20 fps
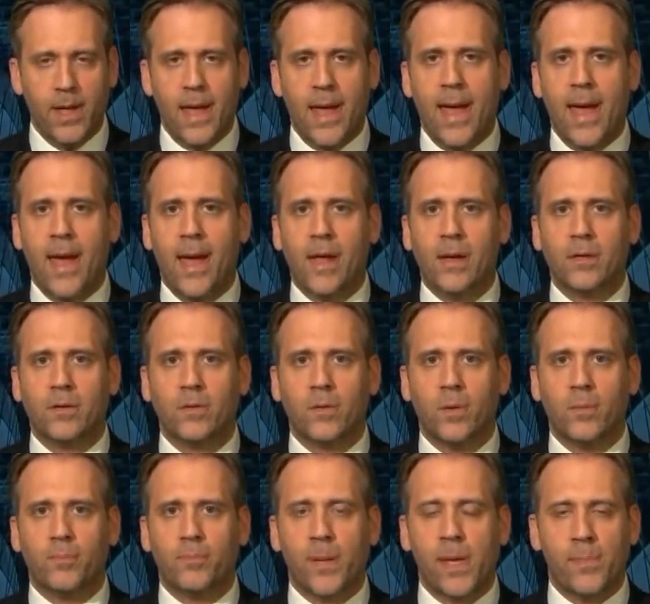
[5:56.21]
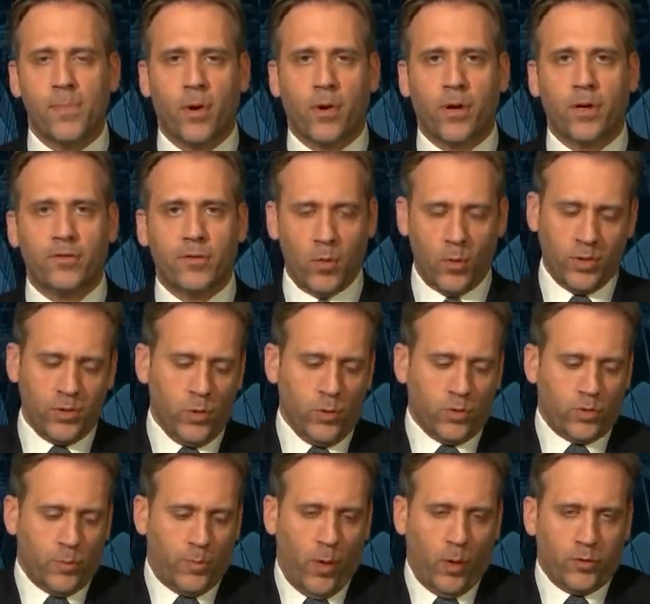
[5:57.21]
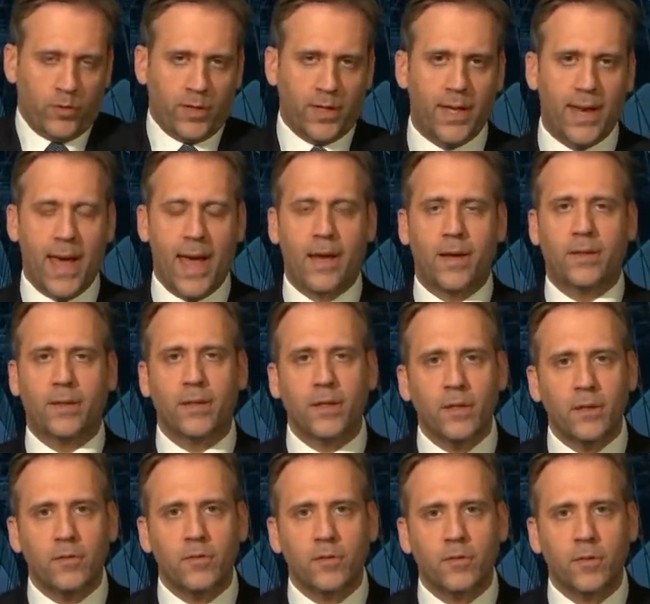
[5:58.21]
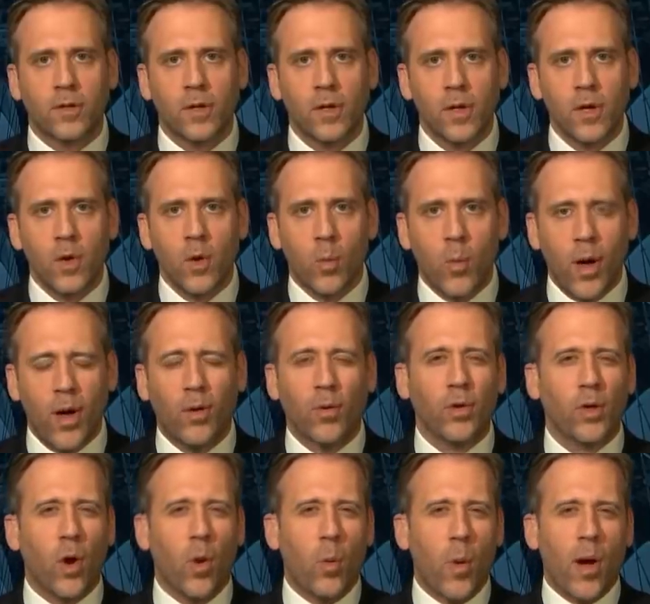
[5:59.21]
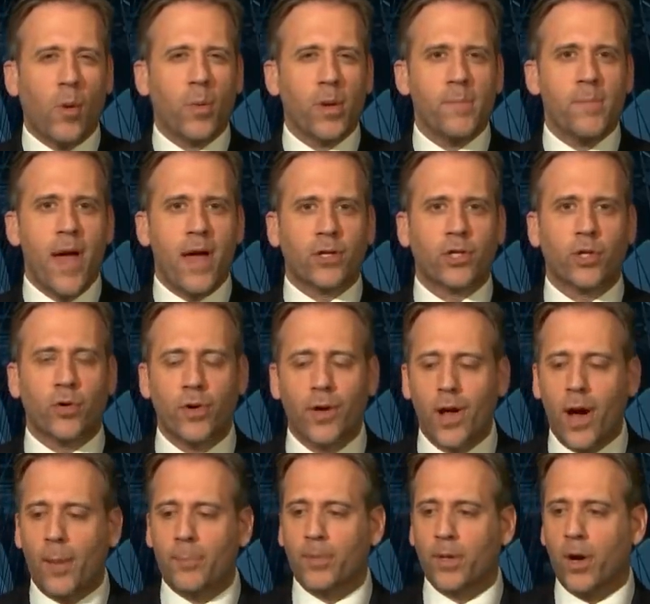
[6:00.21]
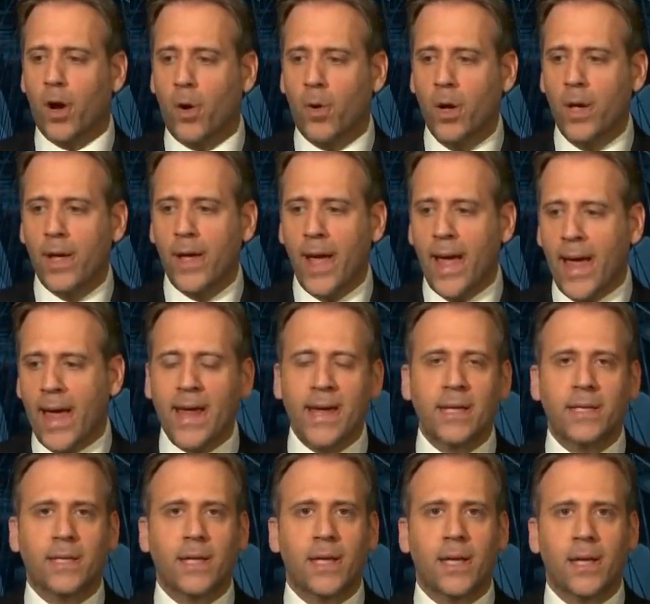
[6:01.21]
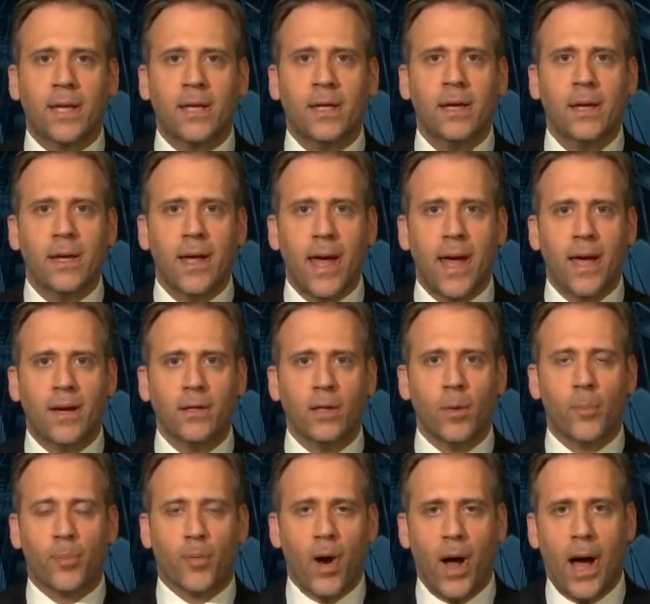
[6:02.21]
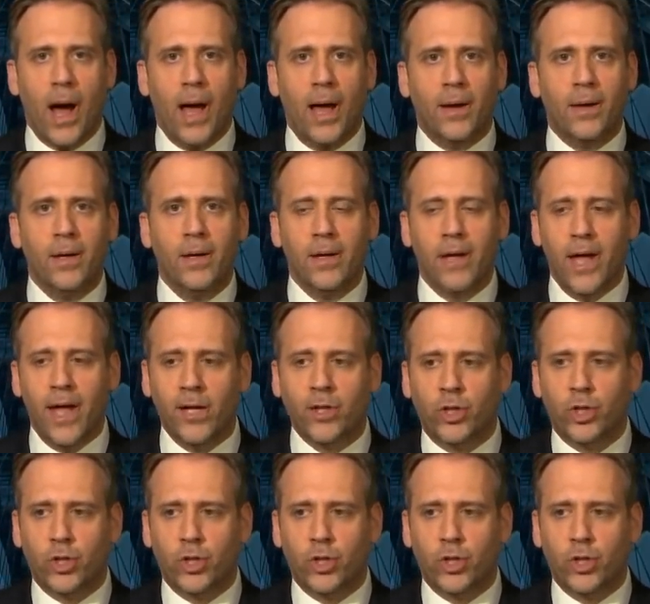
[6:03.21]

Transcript: And people are going to say, well, you were supposed to get out of the East. Well, when we measure it up, AD and LeBron and